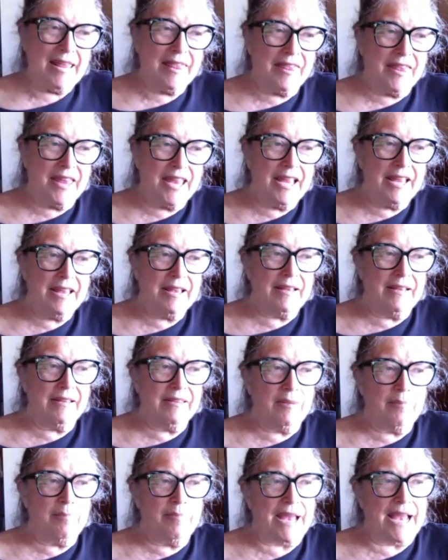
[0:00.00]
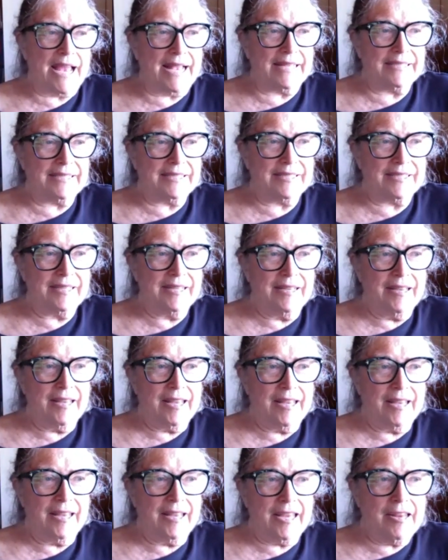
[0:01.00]
think uh, the past
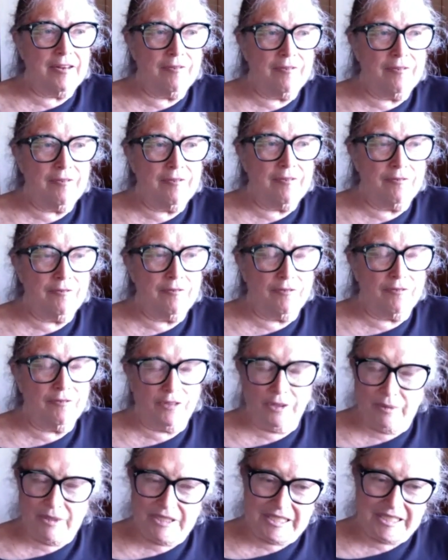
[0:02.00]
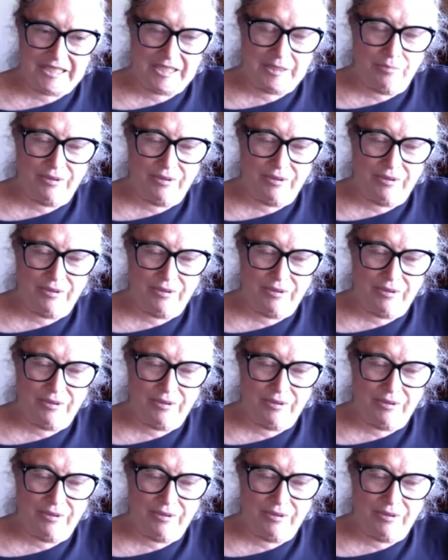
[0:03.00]
influences the present